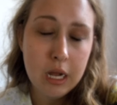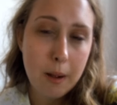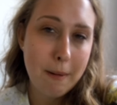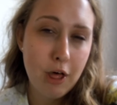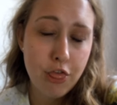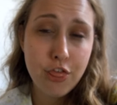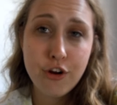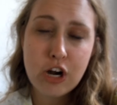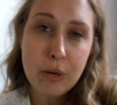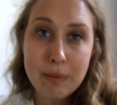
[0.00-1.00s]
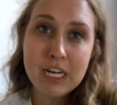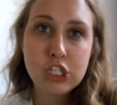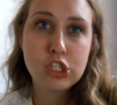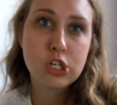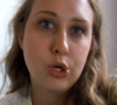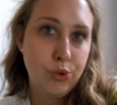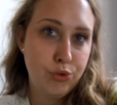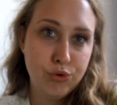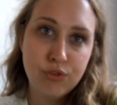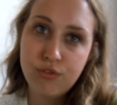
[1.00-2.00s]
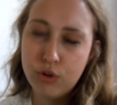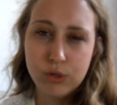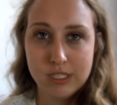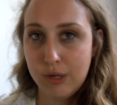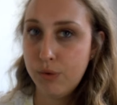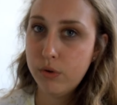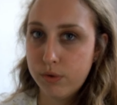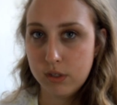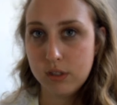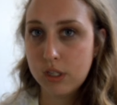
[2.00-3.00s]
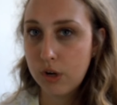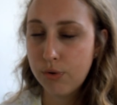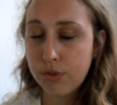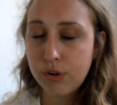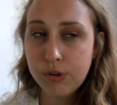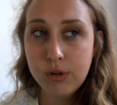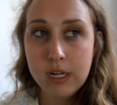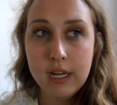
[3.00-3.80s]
about 30 minutes to go through the floors that we wanted to go through.